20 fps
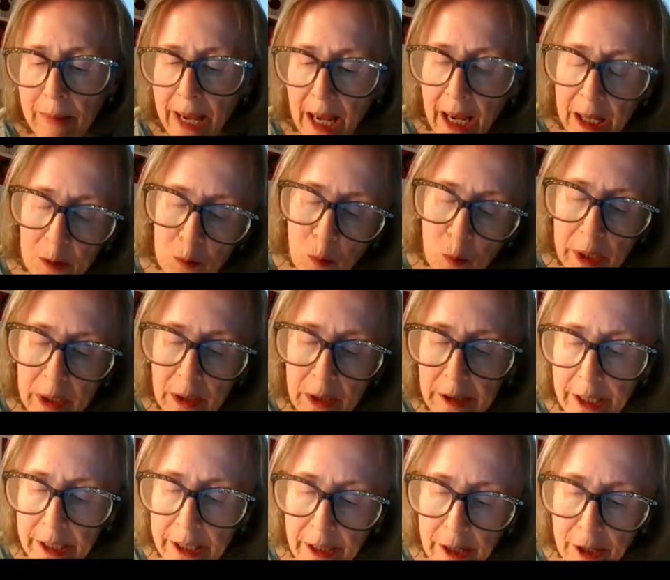man
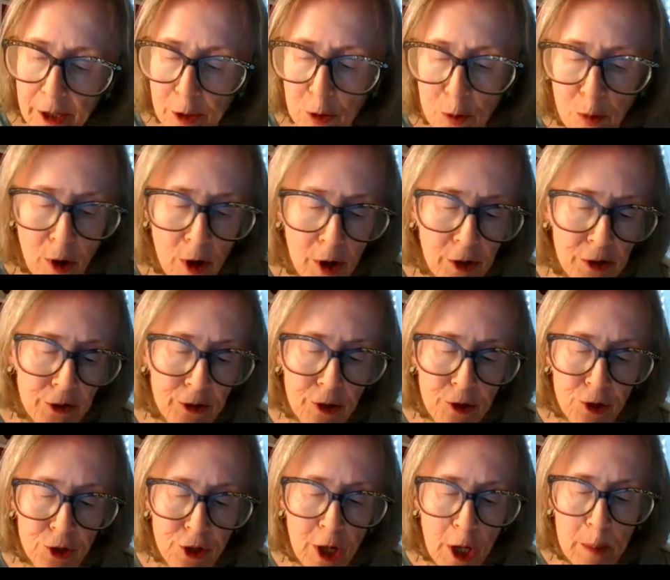wielding a
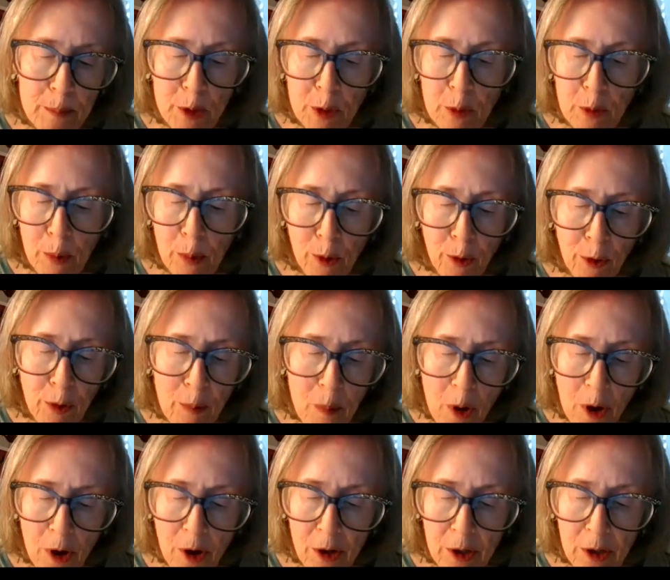cross-shaped
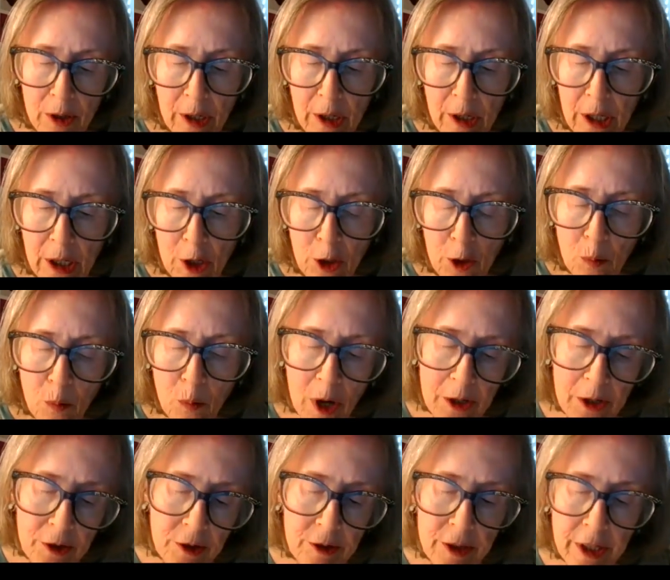birthmark
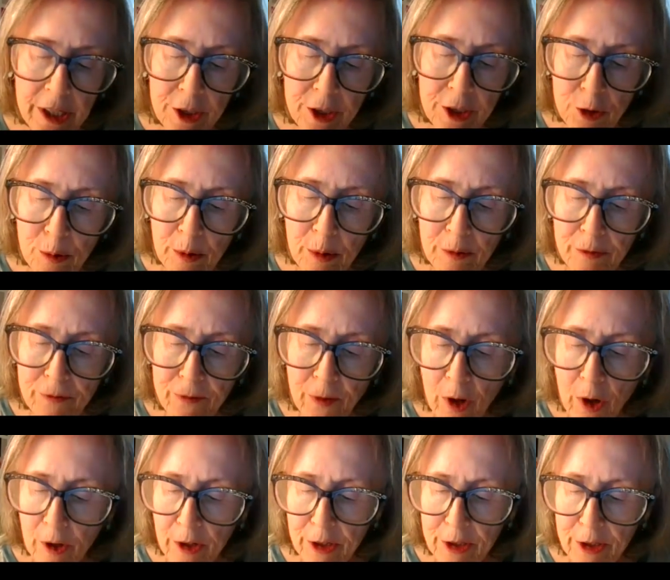wandered into a
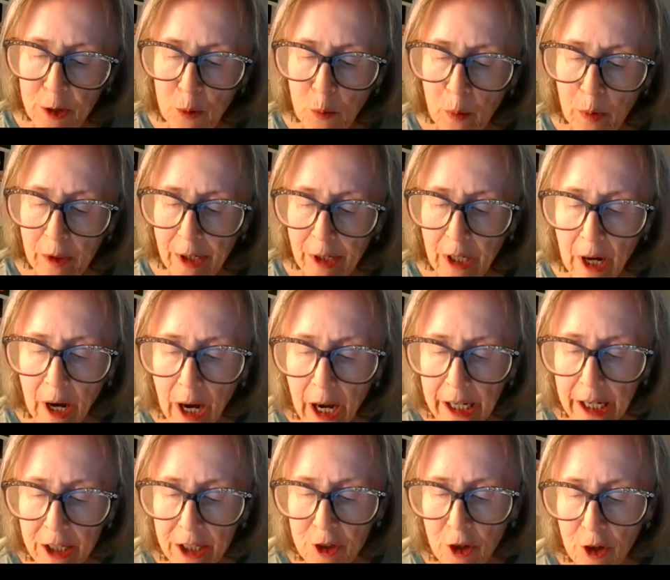forest where a
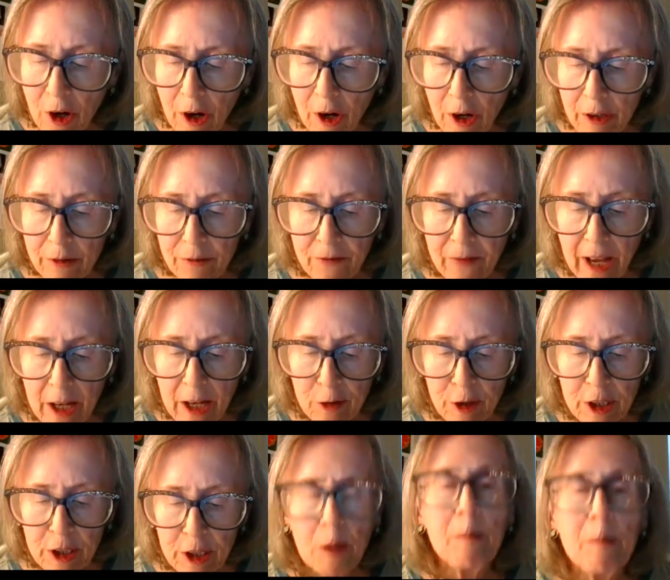kind dog
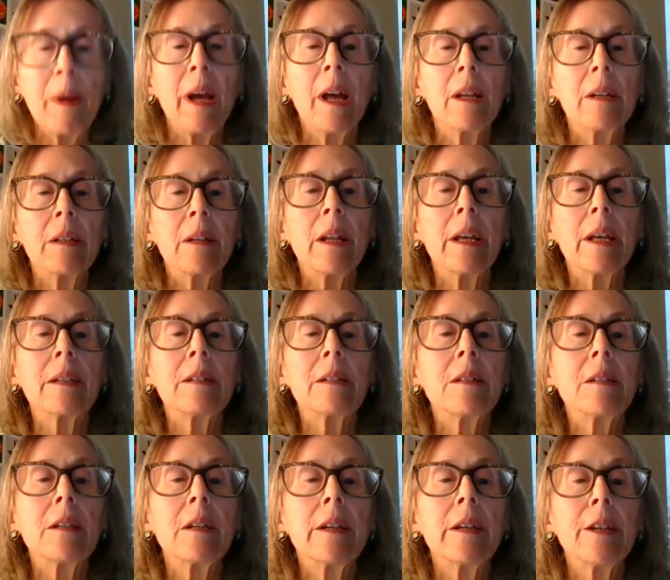found him and
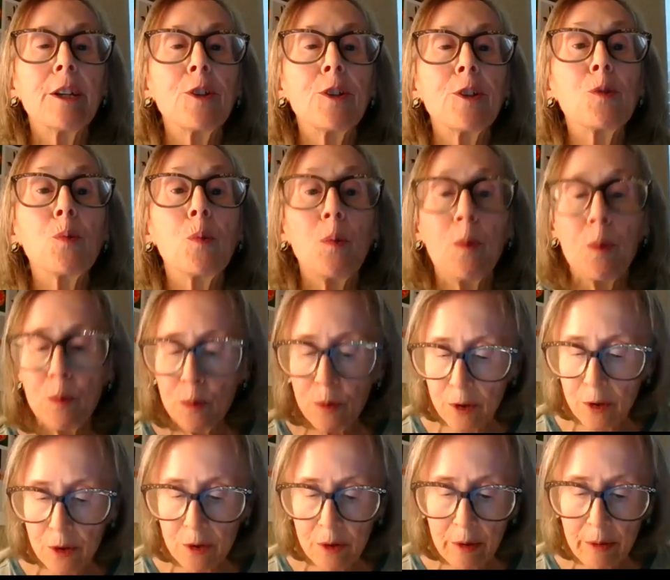licked his
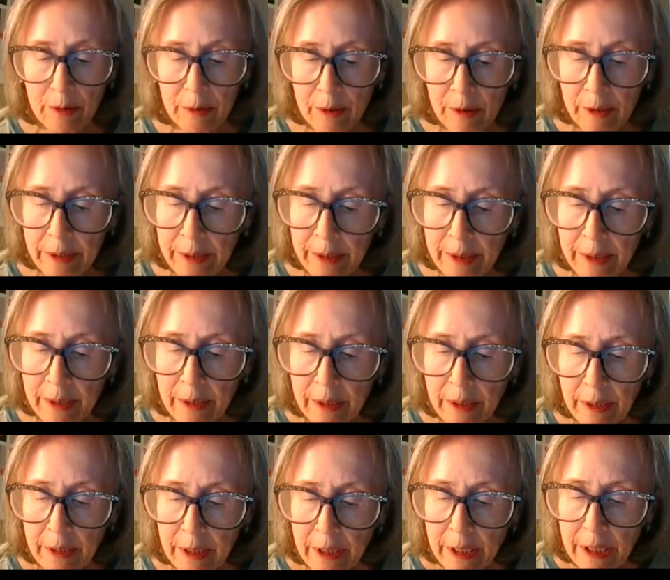wounds.
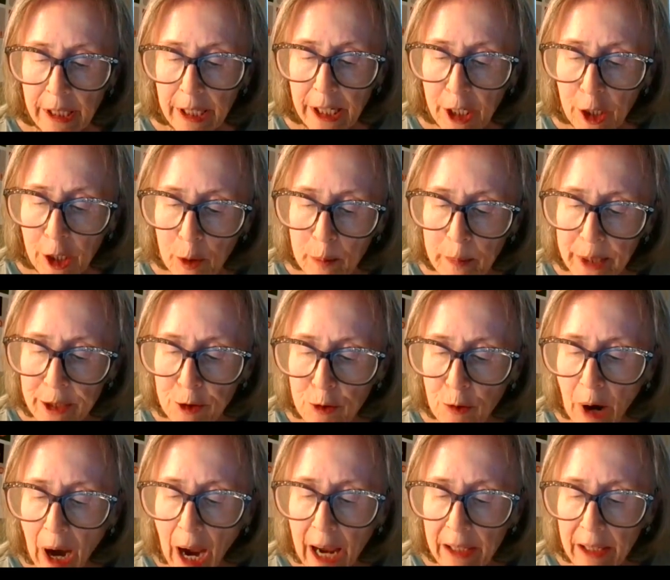Here be
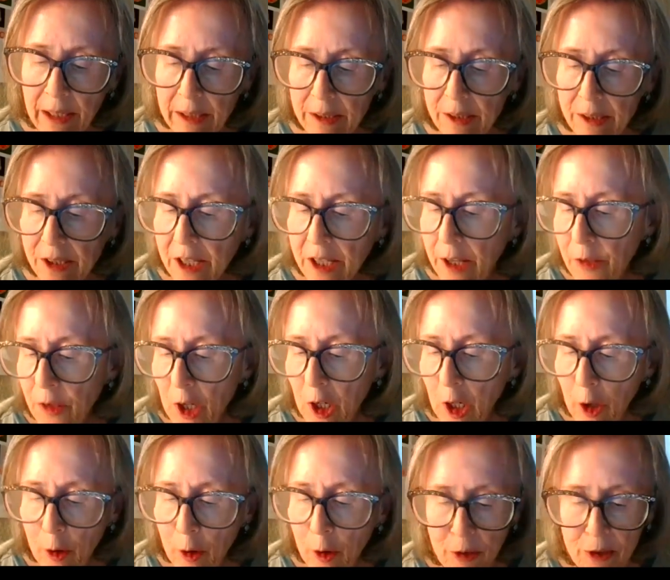dragons and the
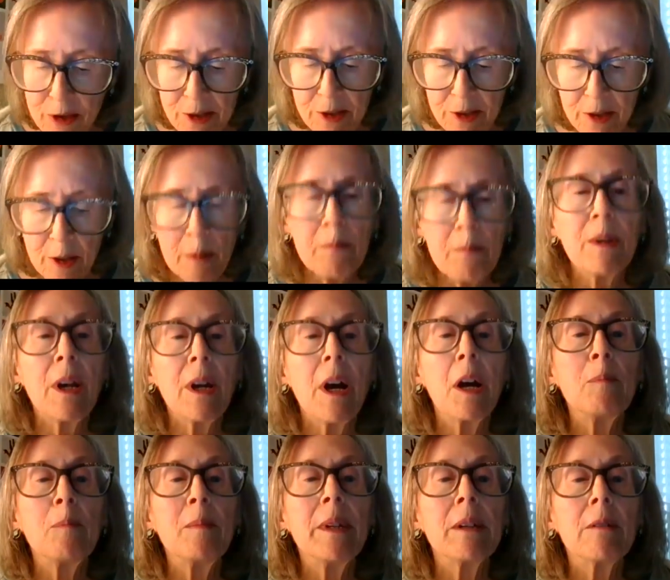loathsome
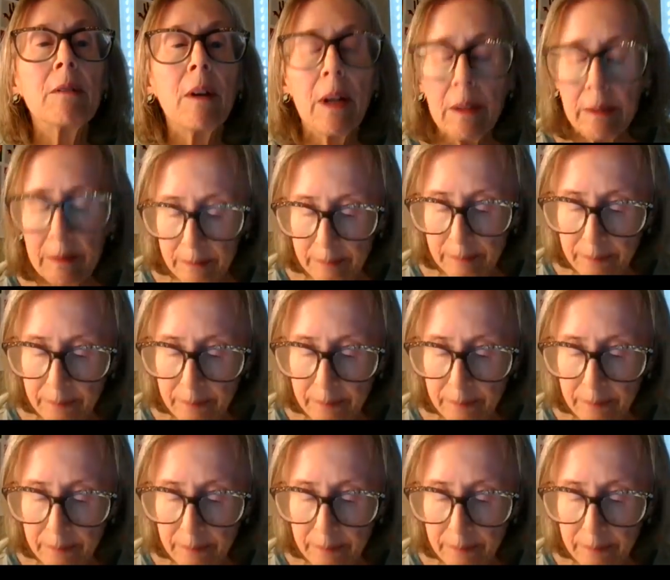chimera.